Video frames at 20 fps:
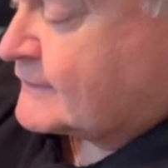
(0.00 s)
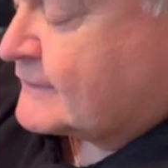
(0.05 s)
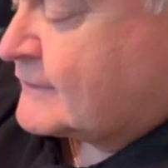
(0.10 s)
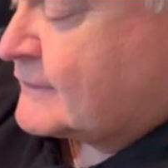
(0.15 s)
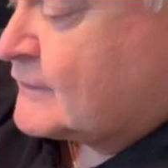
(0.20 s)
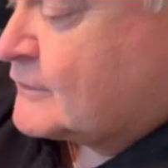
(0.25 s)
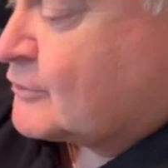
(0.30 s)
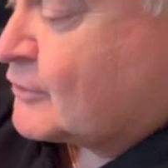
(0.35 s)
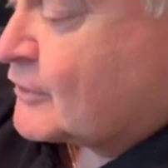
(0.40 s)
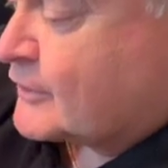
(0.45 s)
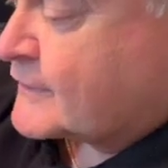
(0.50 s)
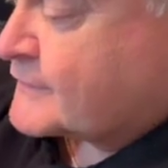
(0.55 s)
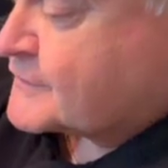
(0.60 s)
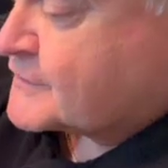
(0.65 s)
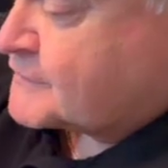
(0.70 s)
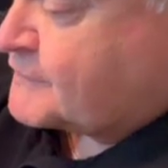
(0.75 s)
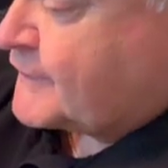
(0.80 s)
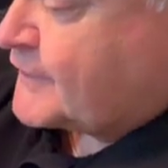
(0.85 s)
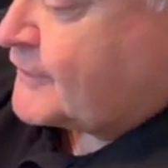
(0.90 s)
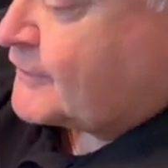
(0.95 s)
along in
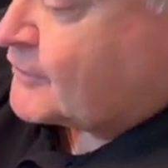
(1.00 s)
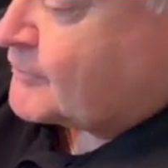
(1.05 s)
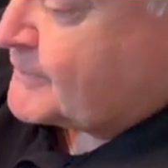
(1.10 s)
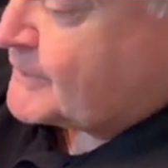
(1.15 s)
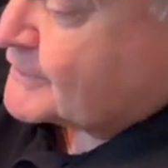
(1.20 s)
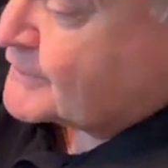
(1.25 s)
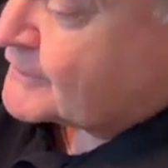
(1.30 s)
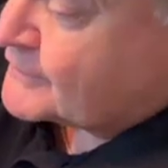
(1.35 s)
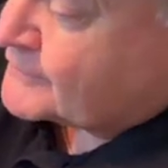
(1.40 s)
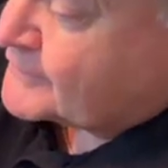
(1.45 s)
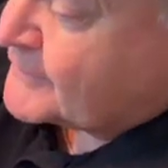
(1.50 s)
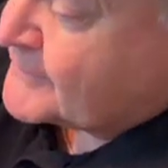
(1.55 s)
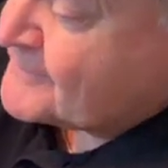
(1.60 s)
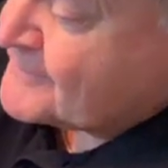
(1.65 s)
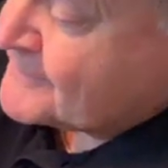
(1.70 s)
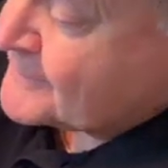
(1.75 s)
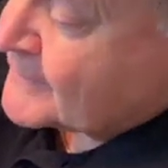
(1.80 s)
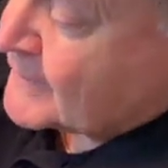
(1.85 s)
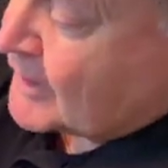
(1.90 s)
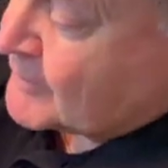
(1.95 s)
this video, because
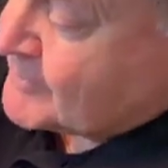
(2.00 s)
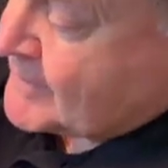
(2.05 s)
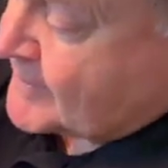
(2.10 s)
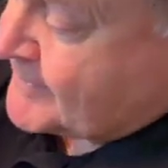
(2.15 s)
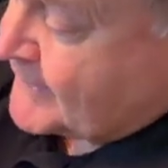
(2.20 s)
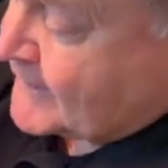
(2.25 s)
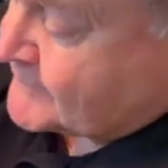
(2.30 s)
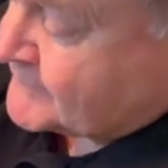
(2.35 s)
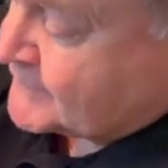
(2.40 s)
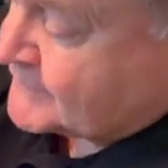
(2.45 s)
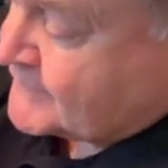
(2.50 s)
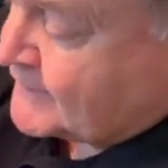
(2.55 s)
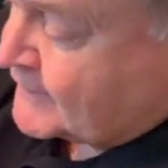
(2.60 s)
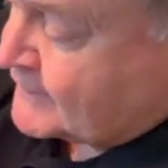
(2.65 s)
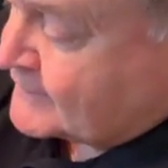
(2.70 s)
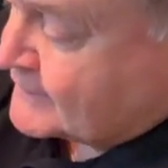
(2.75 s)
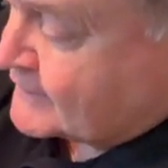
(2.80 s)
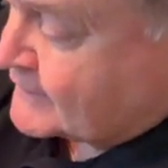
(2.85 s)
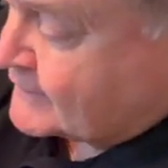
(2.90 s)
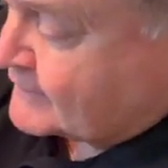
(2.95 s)
I'll probably have to
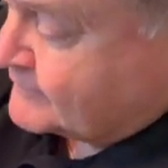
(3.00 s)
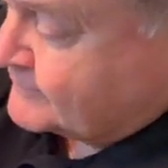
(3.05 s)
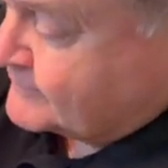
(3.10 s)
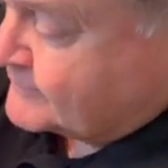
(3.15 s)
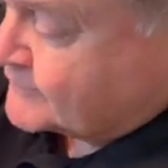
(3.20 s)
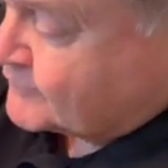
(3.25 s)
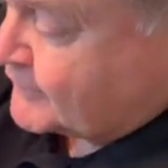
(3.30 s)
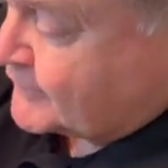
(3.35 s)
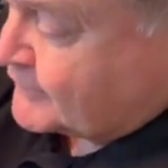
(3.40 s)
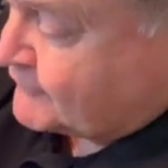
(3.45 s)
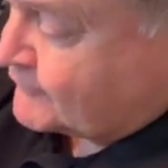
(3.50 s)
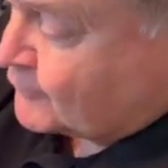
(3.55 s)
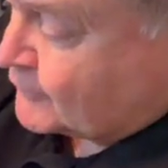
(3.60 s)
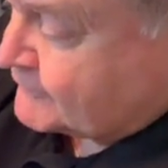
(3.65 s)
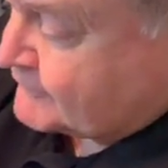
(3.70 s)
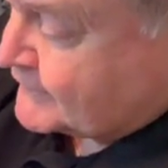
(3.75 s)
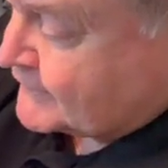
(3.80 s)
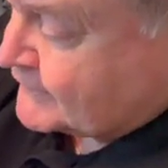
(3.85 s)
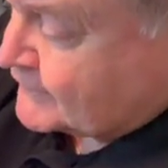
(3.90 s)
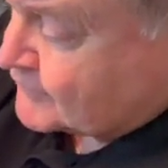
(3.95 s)
take 3 or 4
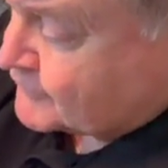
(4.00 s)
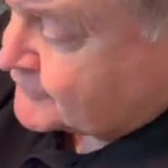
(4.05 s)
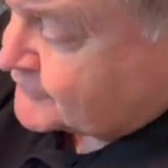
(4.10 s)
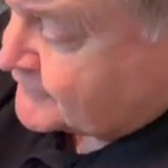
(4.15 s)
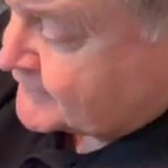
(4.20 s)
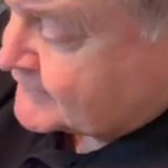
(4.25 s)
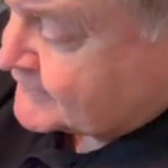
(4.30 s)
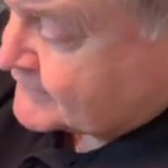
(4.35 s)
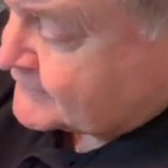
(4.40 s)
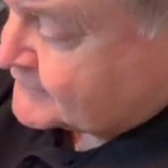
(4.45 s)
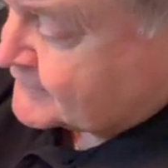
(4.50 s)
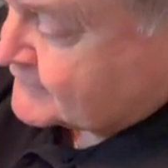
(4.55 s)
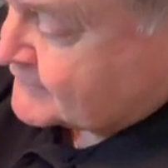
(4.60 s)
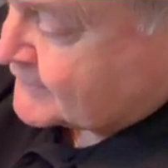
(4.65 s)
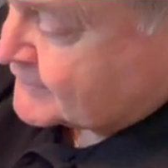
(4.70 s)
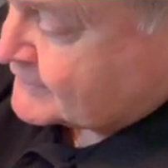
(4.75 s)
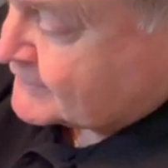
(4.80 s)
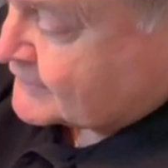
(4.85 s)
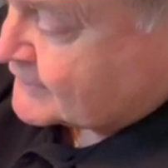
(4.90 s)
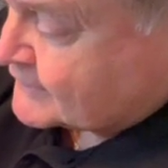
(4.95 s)
videos for this and
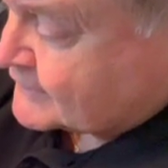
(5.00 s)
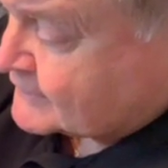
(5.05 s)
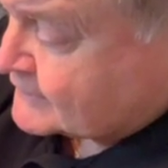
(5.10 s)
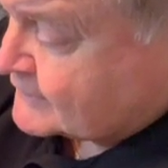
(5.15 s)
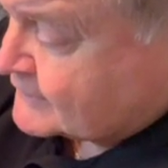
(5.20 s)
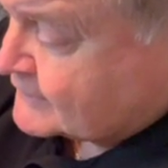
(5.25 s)
then